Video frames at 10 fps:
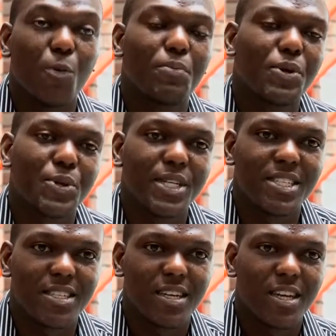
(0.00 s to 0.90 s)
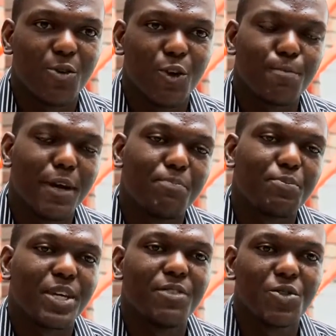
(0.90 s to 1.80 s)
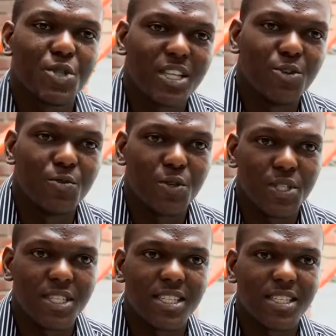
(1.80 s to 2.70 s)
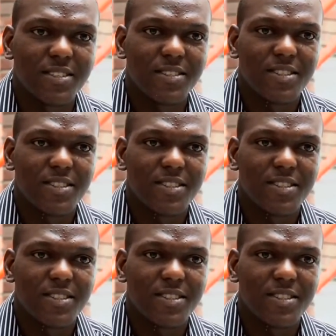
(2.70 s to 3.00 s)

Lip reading: compare it with my previous university.